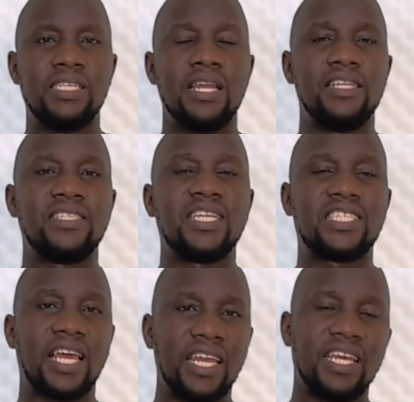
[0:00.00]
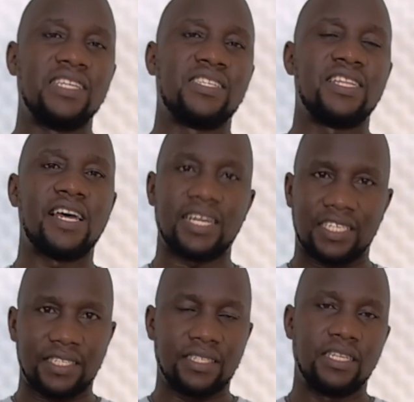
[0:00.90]
there is a tendency
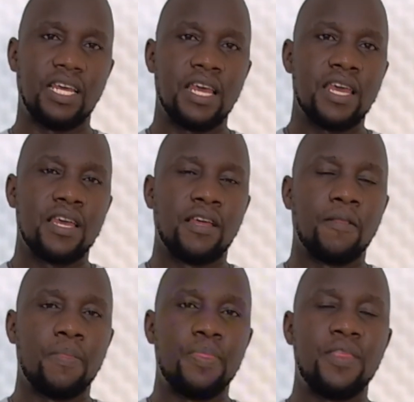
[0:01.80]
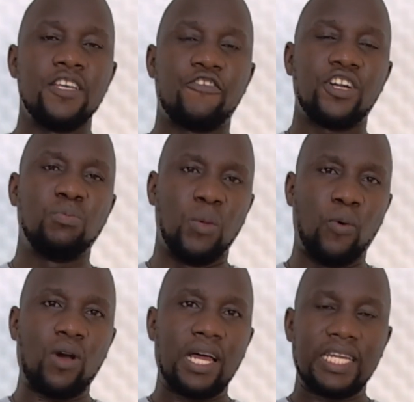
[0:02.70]
that different
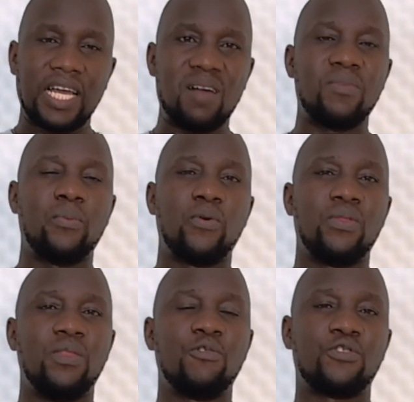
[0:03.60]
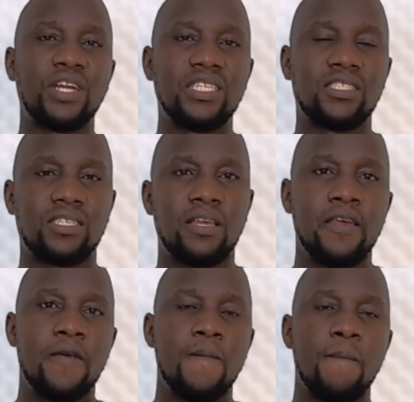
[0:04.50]
people can come up with different
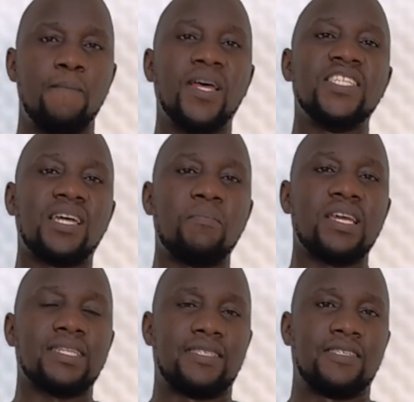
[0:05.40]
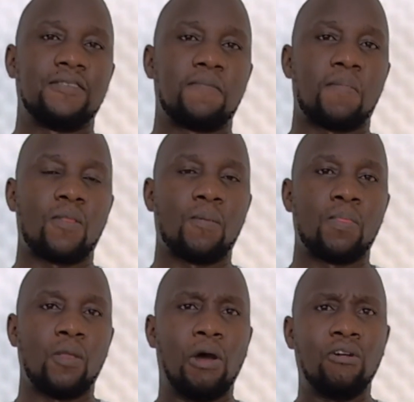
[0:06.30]
measurements
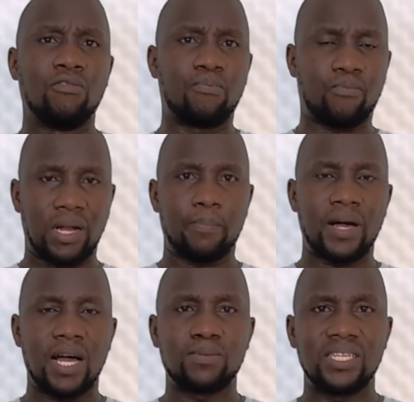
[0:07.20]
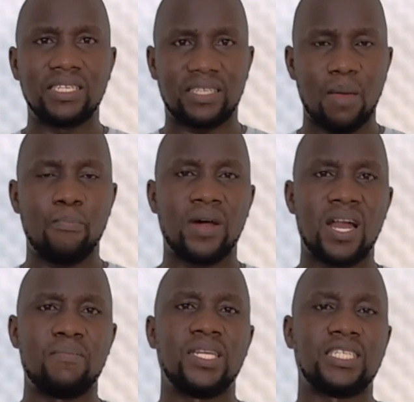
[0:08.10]
of perhaps the same
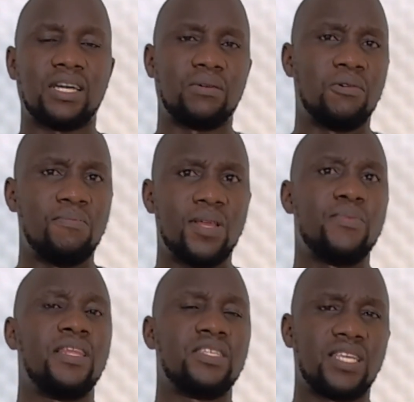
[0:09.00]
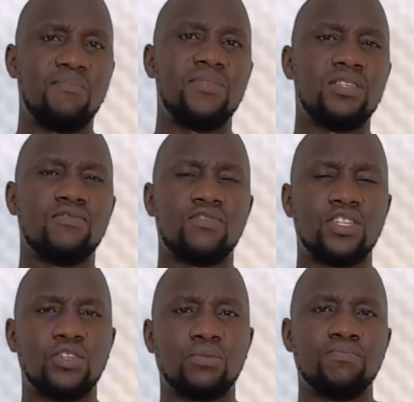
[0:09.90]
parameter or maybe the same
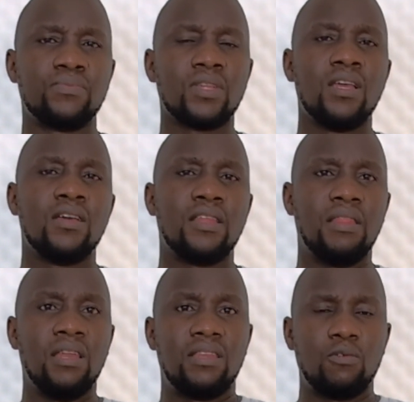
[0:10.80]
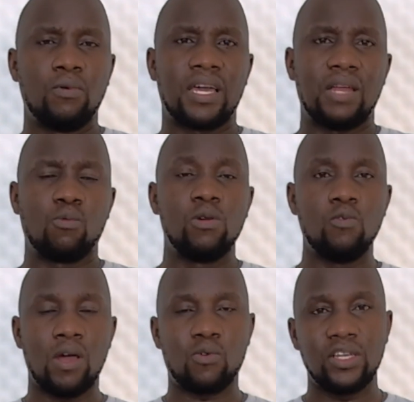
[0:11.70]
individual, then
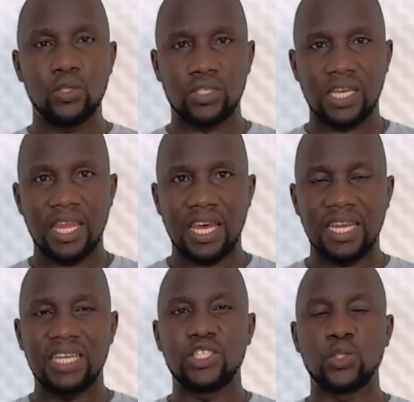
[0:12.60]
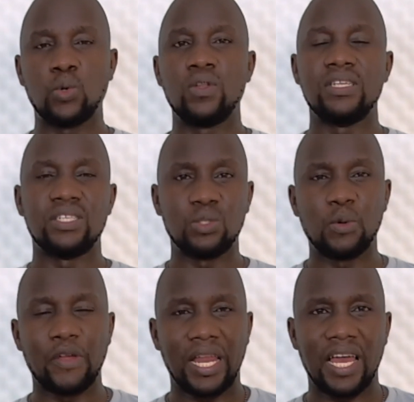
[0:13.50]
we are going to say that that tool is
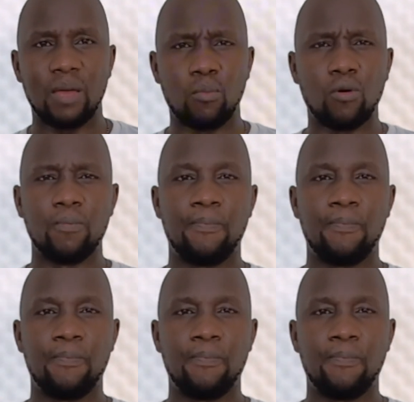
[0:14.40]
not reliable.